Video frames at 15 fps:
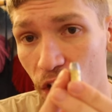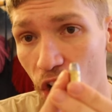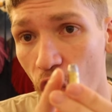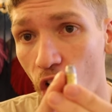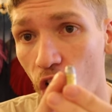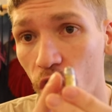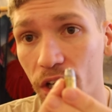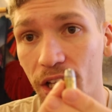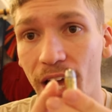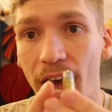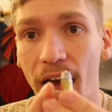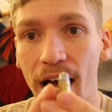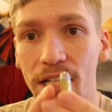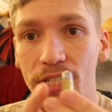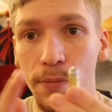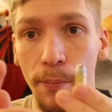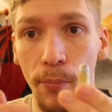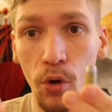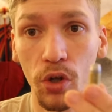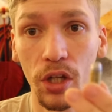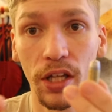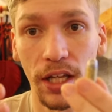a hard cast
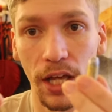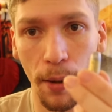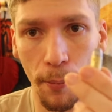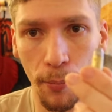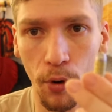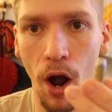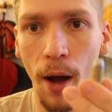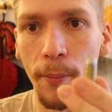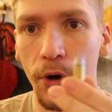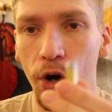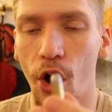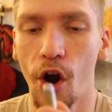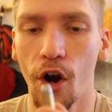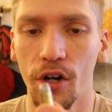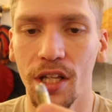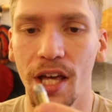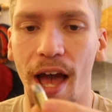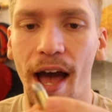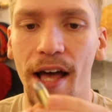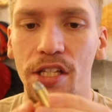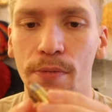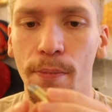bullet, like a proper hard
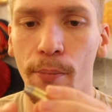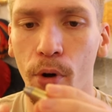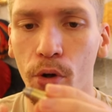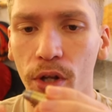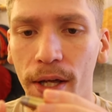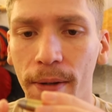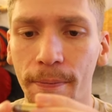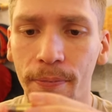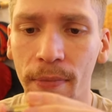cast bullet.